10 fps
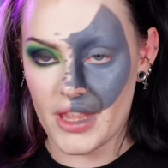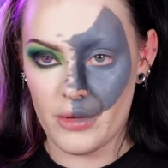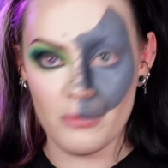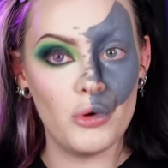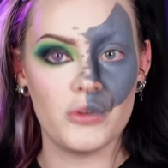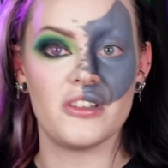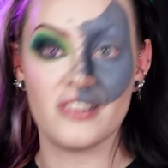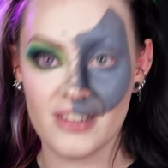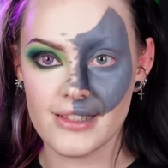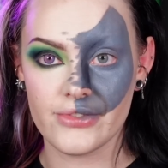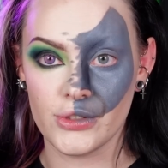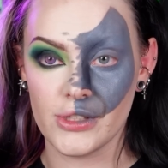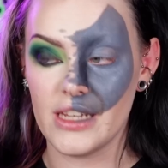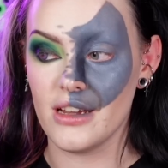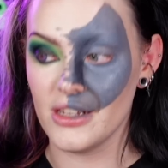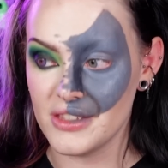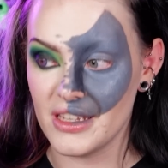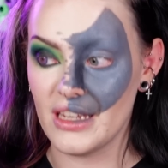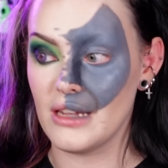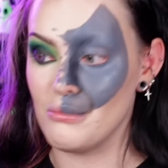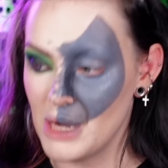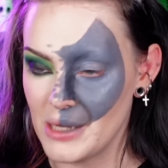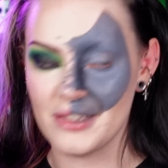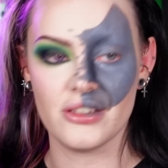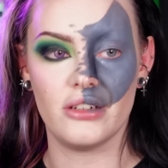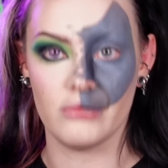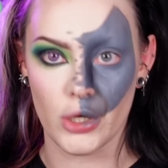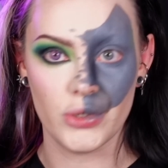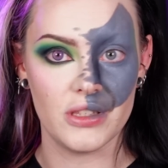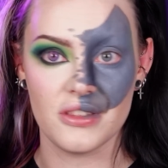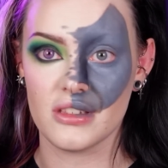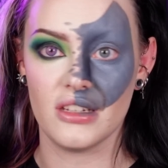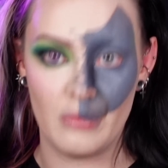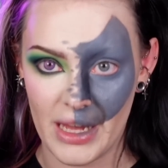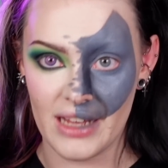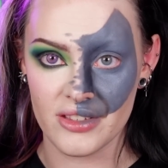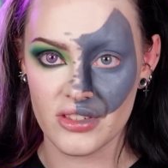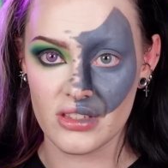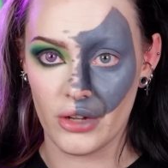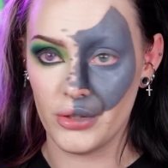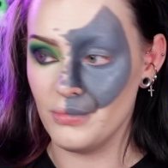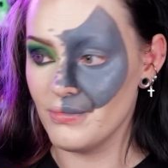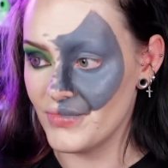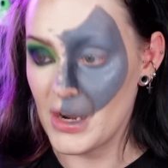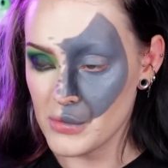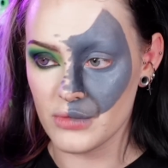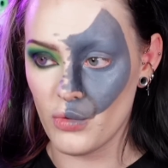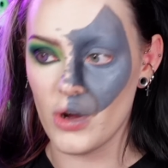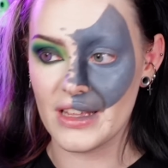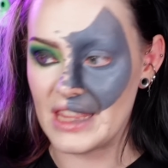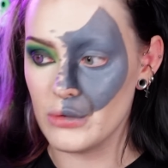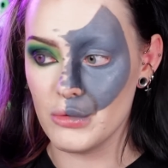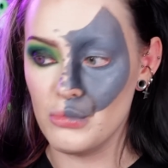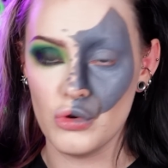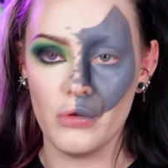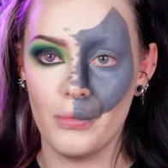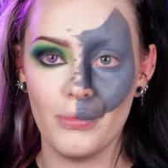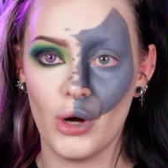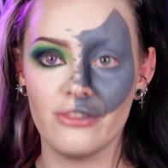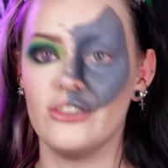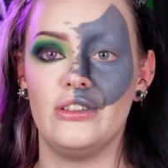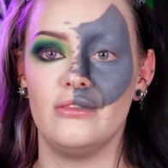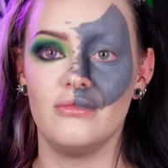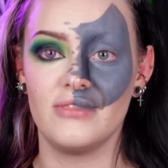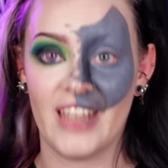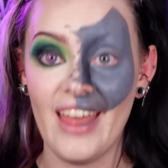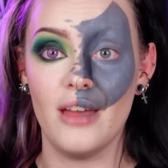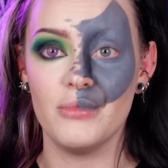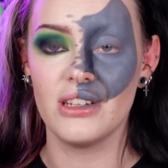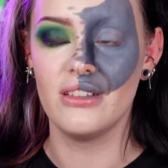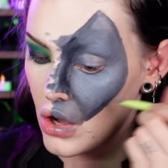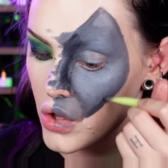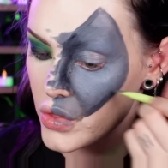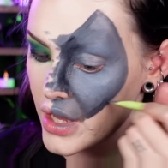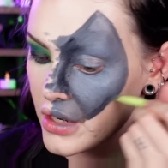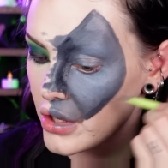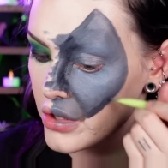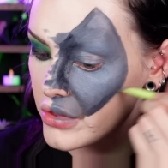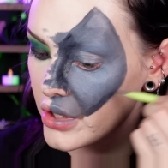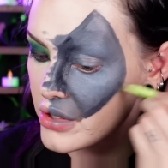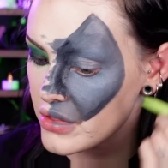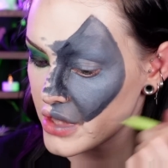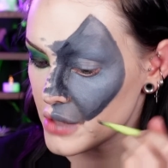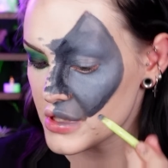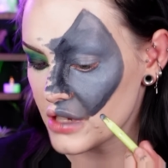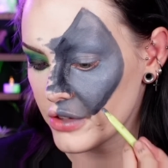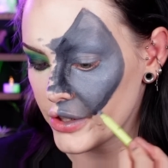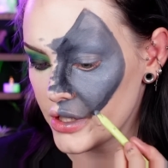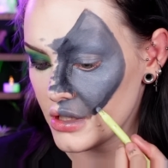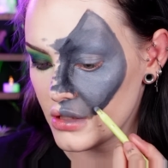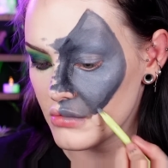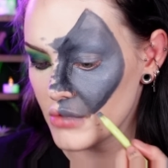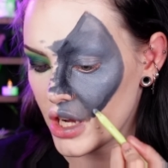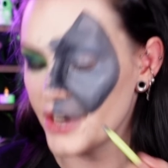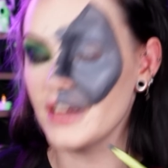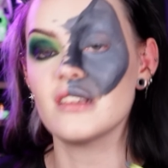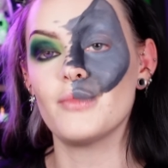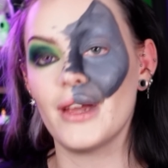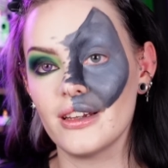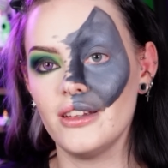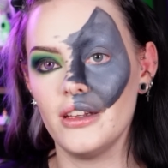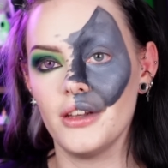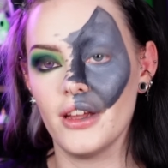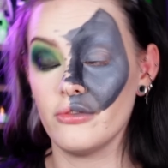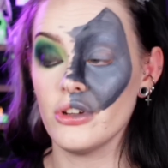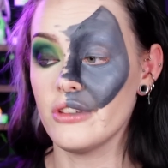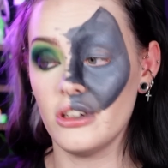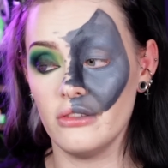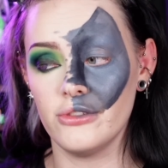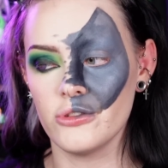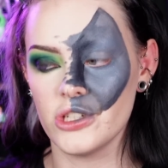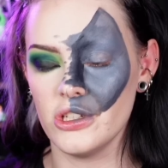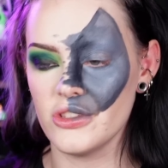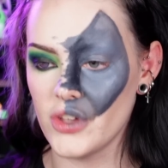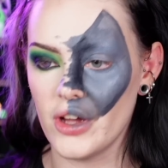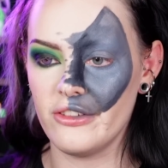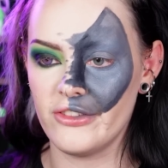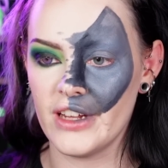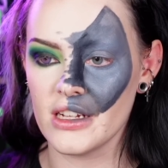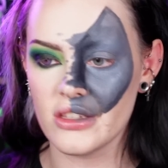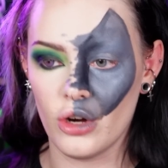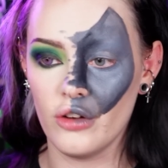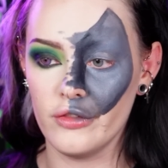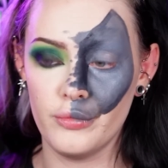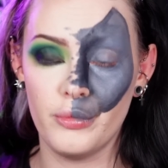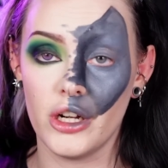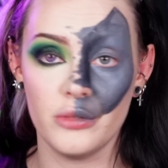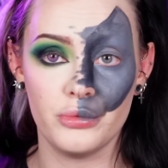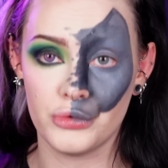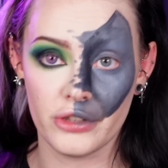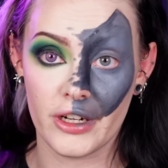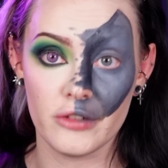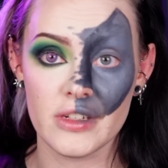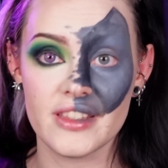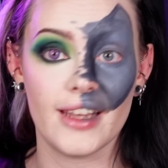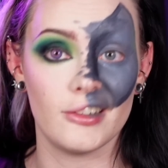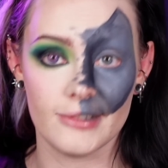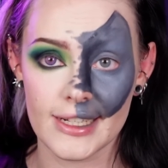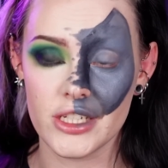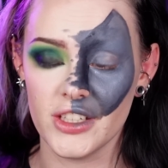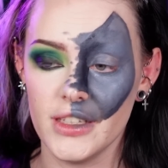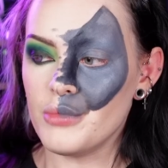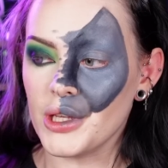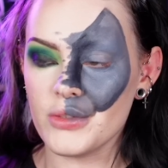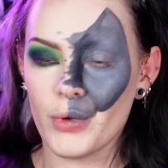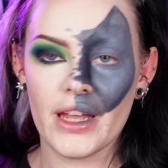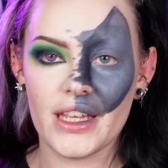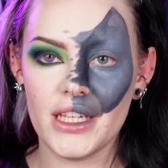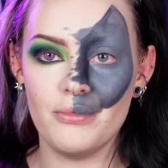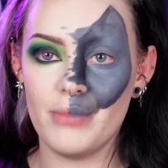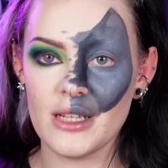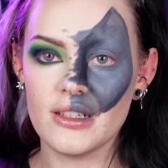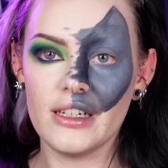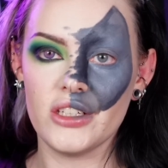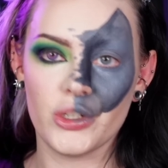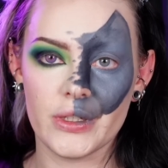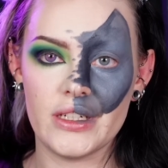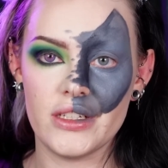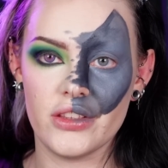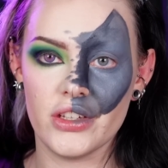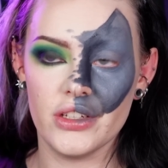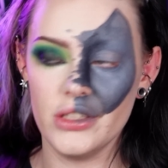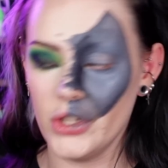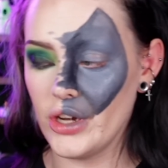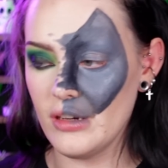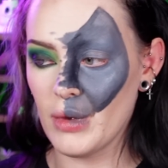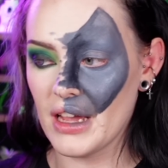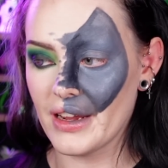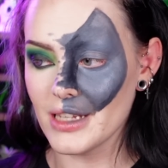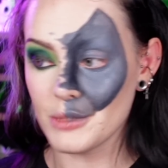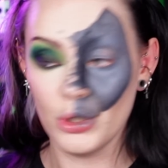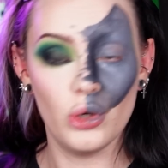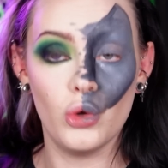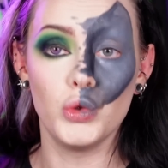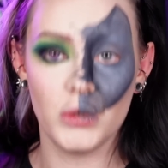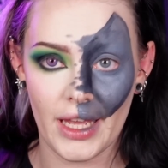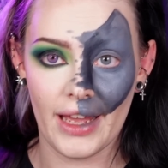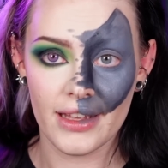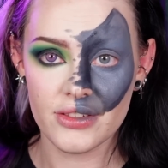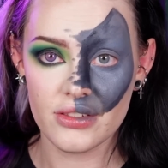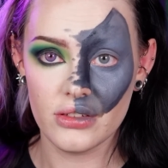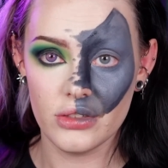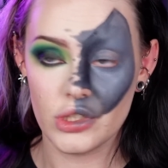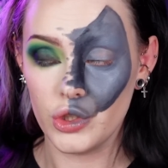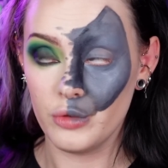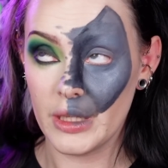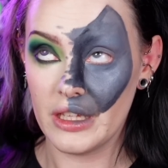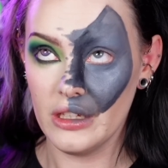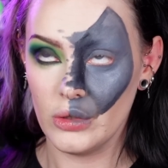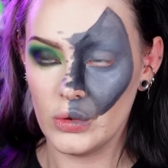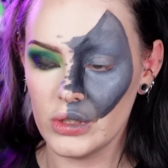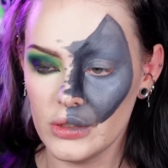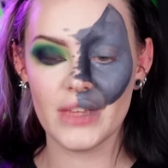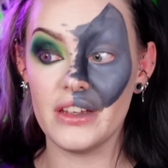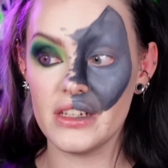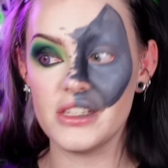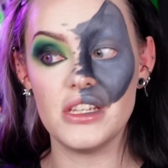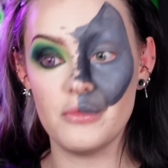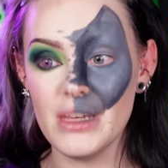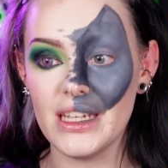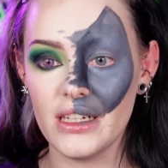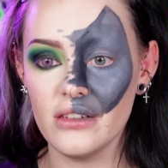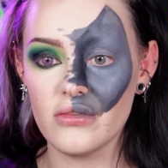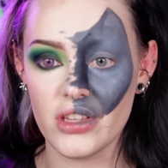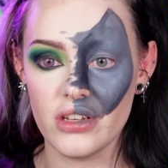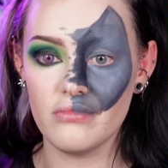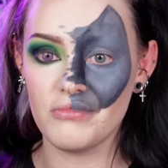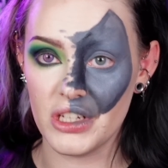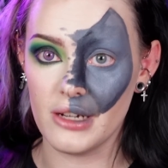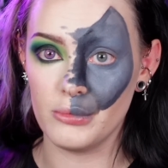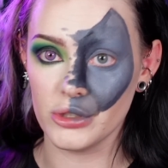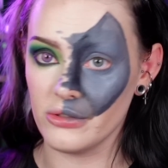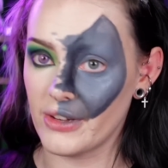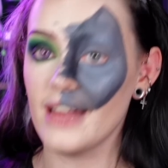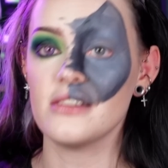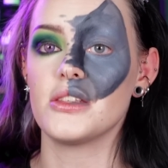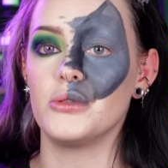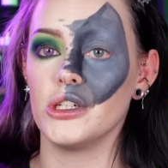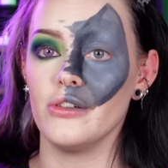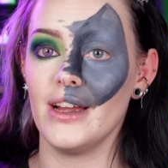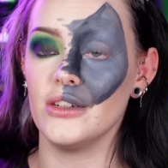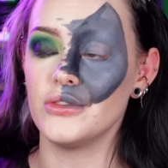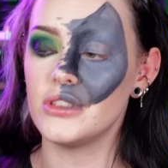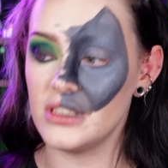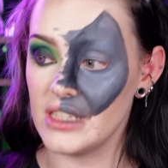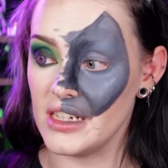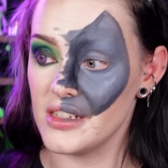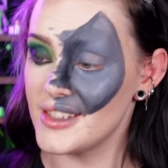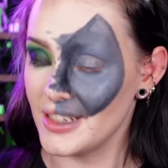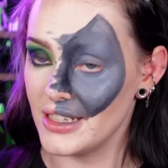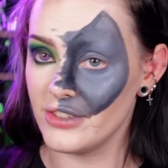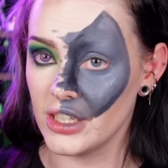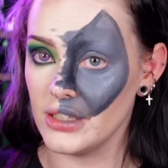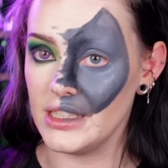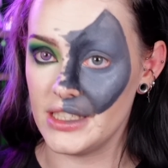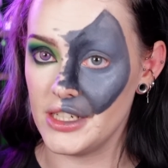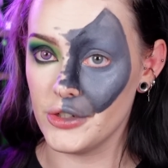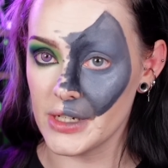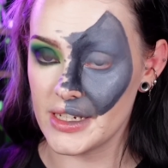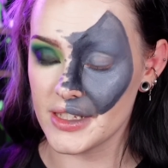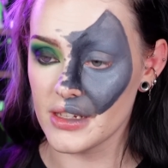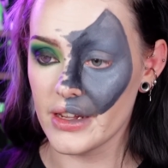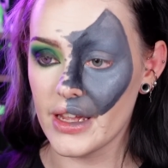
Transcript: They were more successful in hunting mice and rodents and pests, so that was why they were more often kept. On that note though, there was a very unexpected and rather unfortunate side effect of Pope Gregory's declaration, because where he basically decreed that not only black cats but all cats should be killed, it did mean that the number of cats that were around did significantly decrease.